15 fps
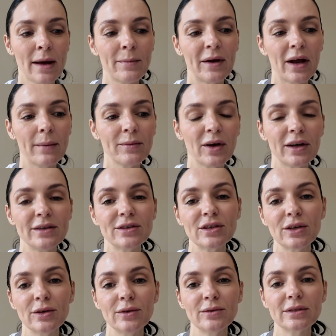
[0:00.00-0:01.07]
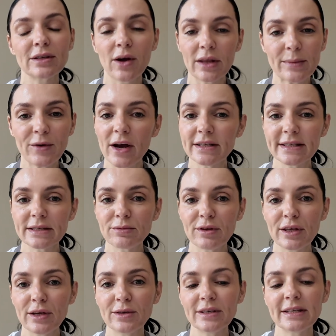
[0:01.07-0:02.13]
But I'm going to start the process with
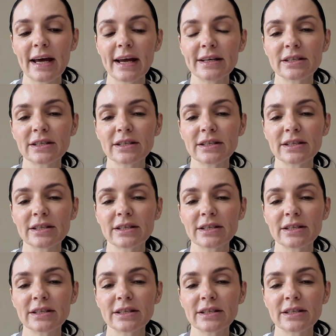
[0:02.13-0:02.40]
you today.